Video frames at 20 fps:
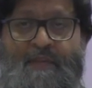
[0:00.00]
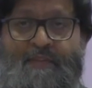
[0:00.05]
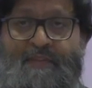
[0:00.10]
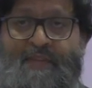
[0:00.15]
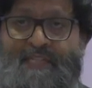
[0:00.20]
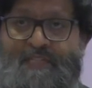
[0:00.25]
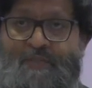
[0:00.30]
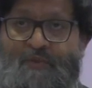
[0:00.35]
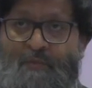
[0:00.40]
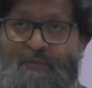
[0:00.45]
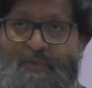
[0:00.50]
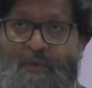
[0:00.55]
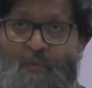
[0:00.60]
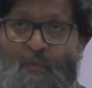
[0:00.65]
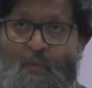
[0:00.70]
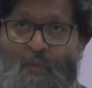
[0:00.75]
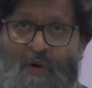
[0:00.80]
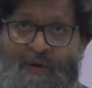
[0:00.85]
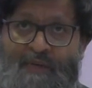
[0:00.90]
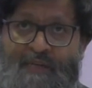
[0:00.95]
There has not
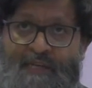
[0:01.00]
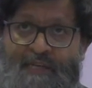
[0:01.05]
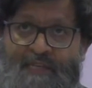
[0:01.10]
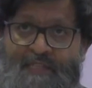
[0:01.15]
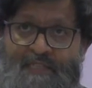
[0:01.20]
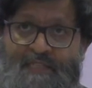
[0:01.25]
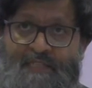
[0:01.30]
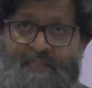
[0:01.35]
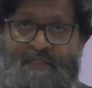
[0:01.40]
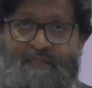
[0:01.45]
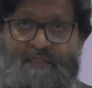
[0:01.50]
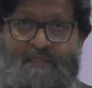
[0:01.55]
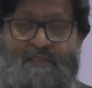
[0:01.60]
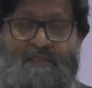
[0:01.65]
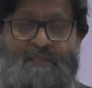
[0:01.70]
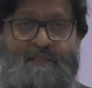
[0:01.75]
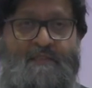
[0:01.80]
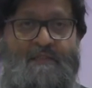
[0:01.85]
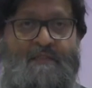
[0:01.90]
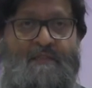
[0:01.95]
been one
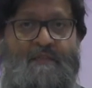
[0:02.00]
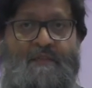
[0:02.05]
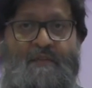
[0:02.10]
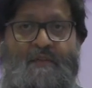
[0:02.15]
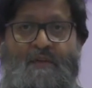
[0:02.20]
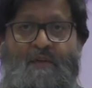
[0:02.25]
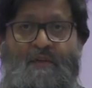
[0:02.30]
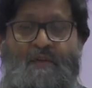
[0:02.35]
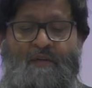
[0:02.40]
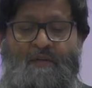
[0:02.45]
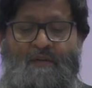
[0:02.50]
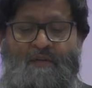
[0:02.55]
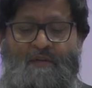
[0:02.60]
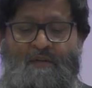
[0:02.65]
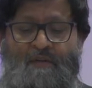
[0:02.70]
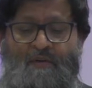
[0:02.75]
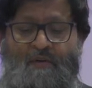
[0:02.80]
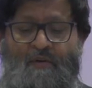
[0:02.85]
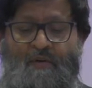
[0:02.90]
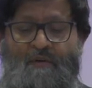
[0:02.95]
incident
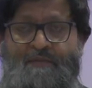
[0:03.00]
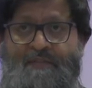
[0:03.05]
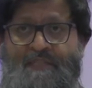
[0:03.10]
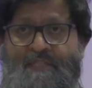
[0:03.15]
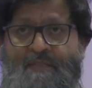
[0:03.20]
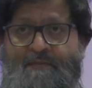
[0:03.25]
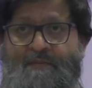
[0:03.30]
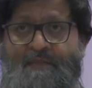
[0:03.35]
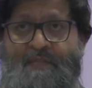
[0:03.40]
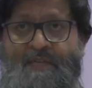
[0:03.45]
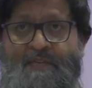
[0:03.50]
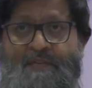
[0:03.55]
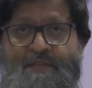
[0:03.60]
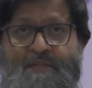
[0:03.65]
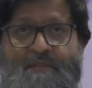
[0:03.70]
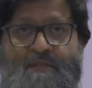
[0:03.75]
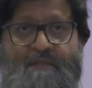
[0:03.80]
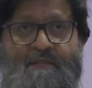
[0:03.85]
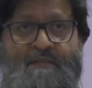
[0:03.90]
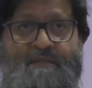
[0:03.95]
of
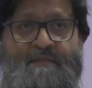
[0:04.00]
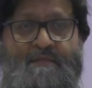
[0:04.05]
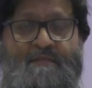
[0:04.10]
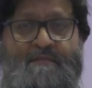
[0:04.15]
intimidation.